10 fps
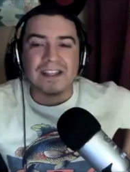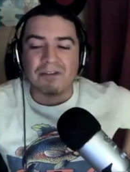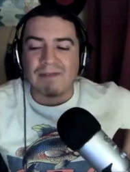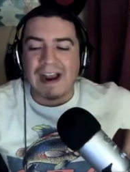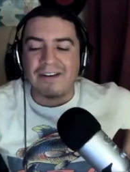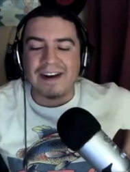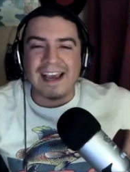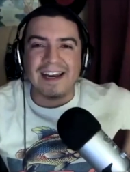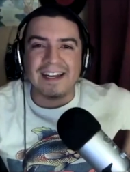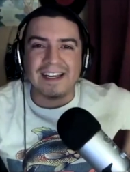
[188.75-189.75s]
the round
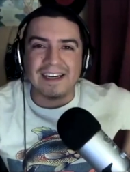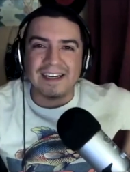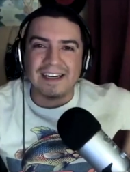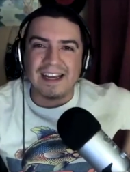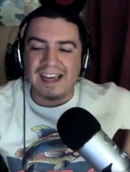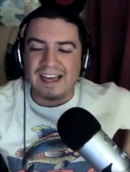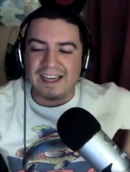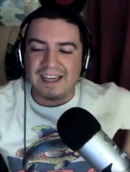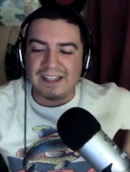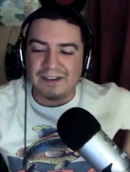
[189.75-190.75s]
ended
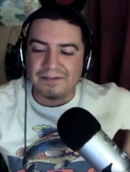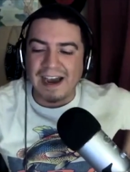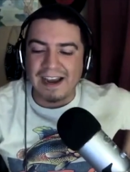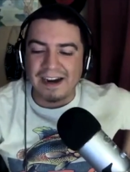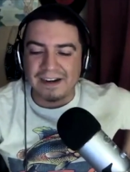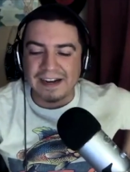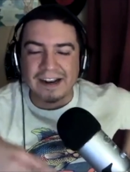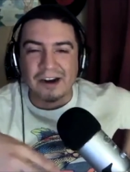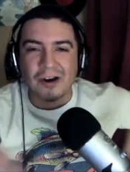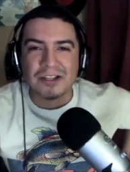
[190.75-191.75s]
and the fighter oh.
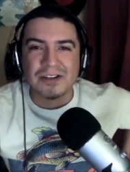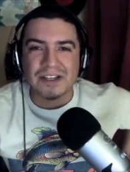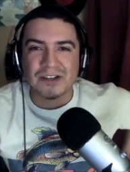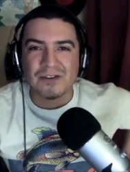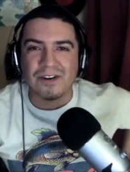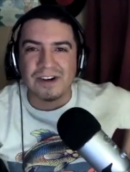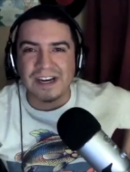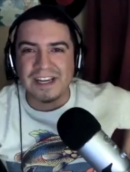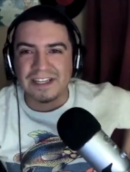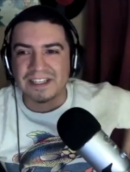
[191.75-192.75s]
didn't go to his corner.
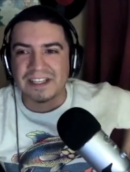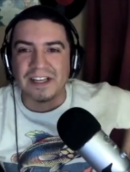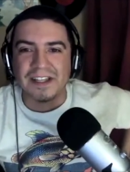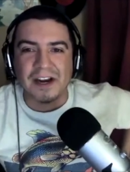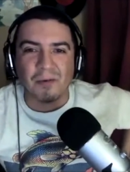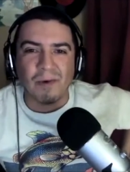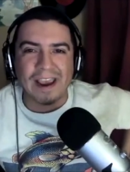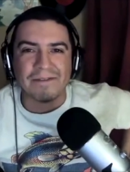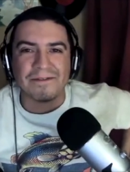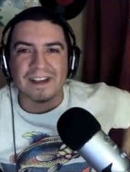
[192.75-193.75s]
He just stood there
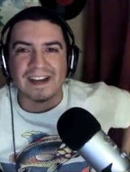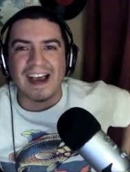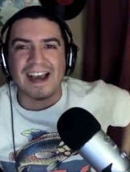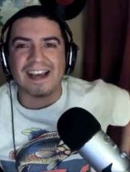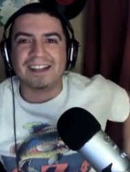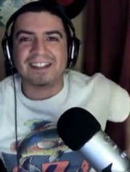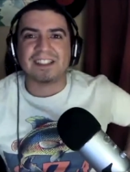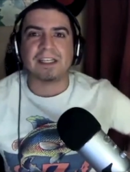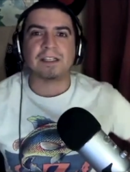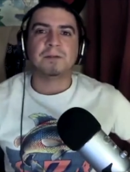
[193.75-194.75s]
waiting for the guy,
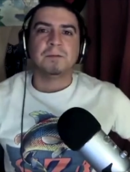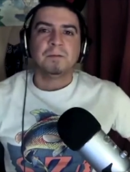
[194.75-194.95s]
just like.